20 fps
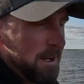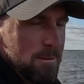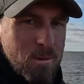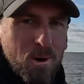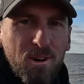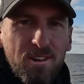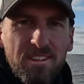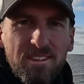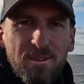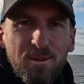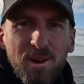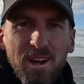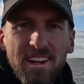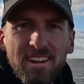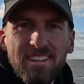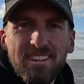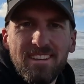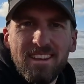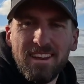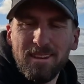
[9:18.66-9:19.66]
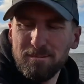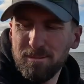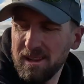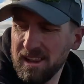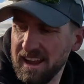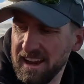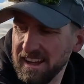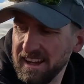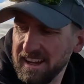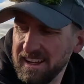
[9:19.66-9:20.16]
any more squids, there's
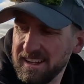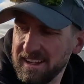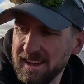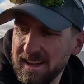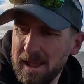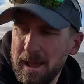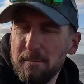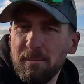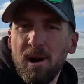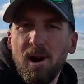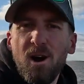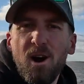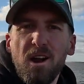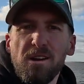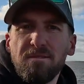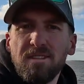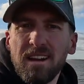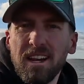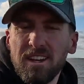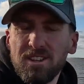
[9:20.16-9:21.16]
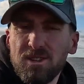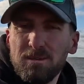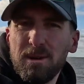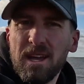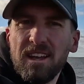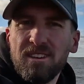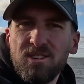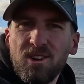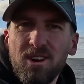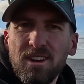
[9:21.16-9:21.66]
plenty. But hopefully I should
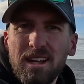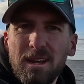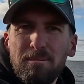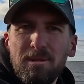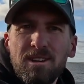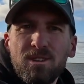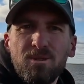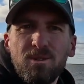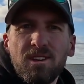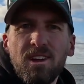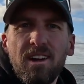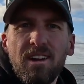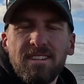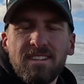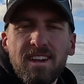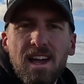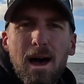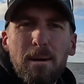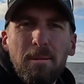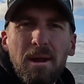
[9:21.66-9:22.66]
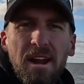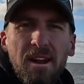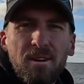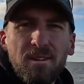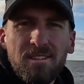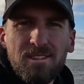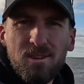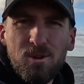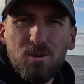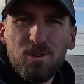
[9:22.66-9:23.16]
be able to turn them into a nice gummy or
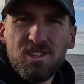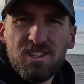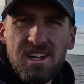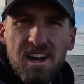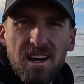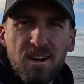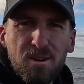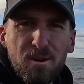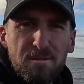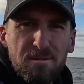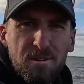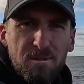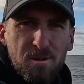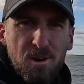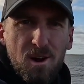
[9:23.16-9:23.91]
a school shark off the